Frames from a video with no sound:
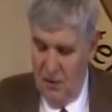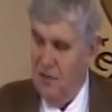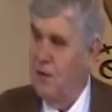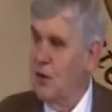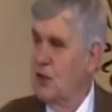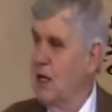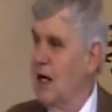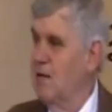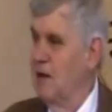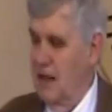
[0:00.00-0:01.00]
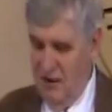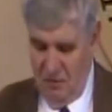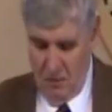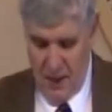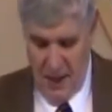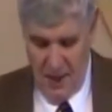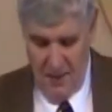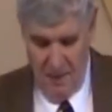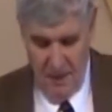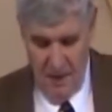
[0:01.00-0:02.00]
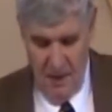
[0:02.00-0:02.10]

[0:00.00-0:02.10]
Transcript: or the first day of unleavened bread.